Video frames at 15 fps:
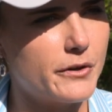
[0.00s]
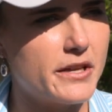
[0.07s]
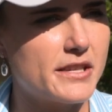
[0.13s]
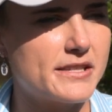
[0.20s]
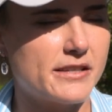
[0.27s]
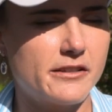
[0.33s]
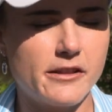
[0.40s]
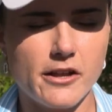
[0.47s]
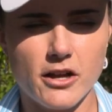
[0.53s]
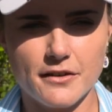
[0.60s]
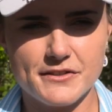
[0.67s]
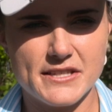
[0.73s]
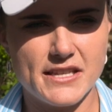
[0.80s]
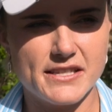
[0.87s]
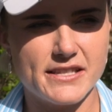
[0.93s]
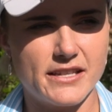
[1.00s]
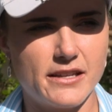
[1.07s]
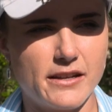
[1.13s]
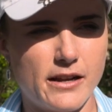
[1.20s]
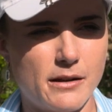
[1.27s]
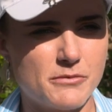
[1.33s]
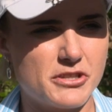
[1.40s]
weeks and in the off
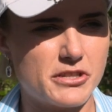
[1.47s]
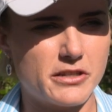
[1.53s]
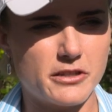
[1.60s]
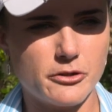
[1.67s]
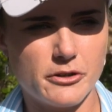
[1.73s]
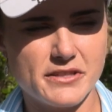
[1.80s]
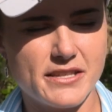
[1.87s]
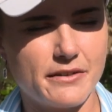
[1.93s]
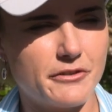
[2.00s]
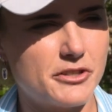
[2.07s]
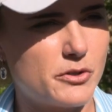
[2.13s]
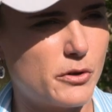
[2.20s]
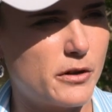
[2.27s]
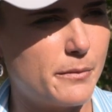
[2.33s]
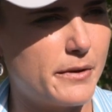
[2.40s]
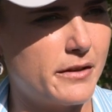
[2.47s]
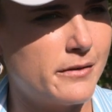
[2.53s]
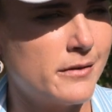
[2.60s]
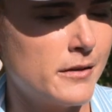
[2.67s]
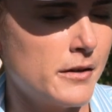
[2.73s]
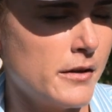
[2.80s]
season, and I'm just going to go into every tournament